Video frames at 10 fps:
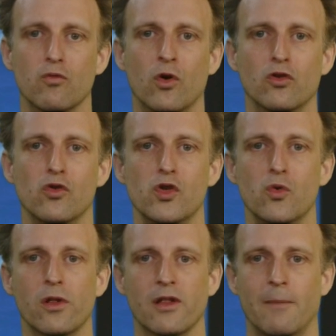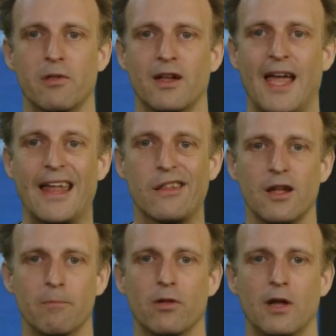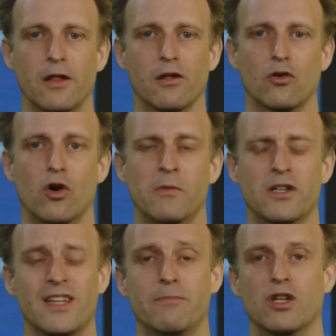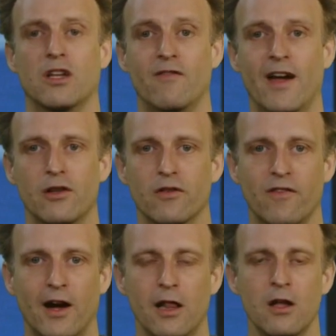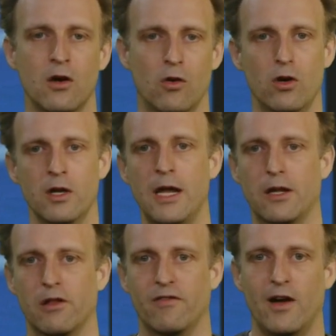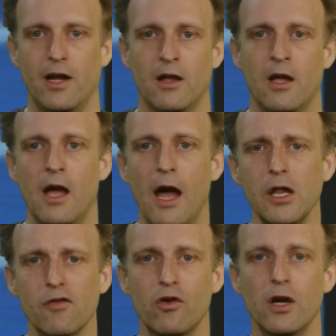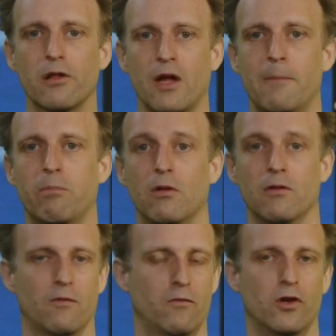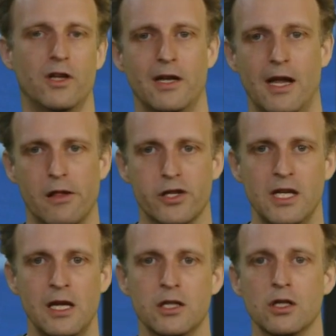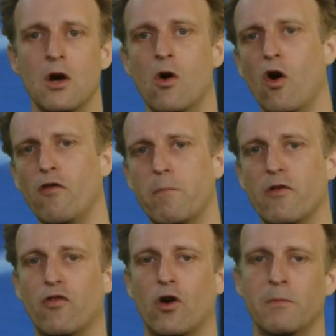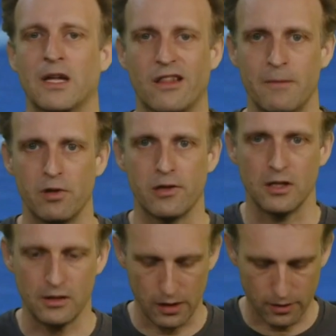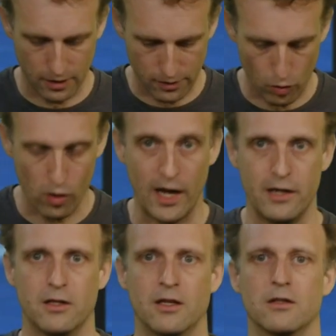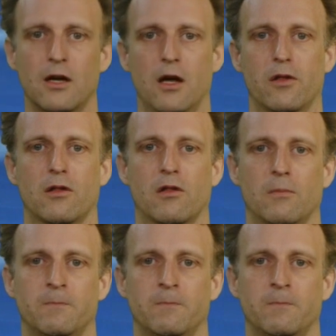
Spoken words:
want to use something as simple as a comma-separated value file or an Excel file, as for example for data exchange or for performing simple statistics or editing tasks.